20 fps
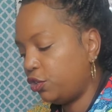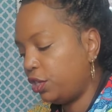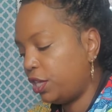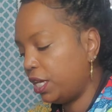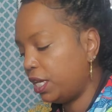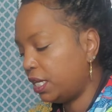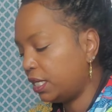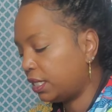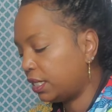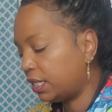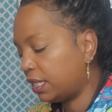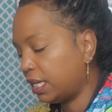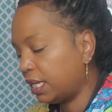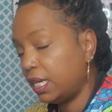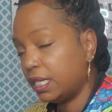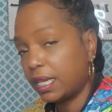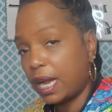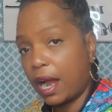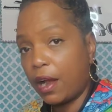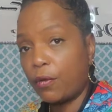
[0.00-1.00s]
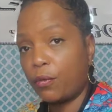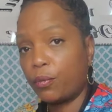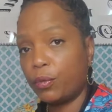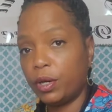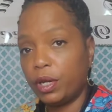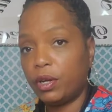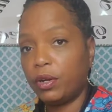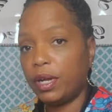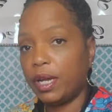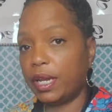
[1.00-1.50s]
these are
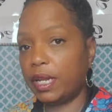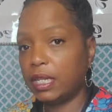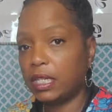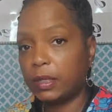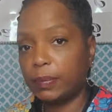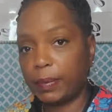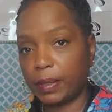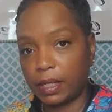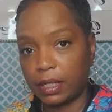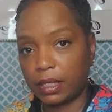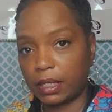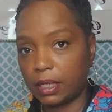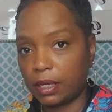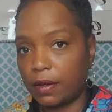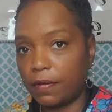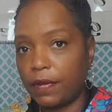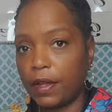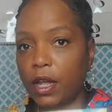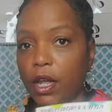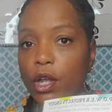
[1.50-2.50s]
real inexpensive.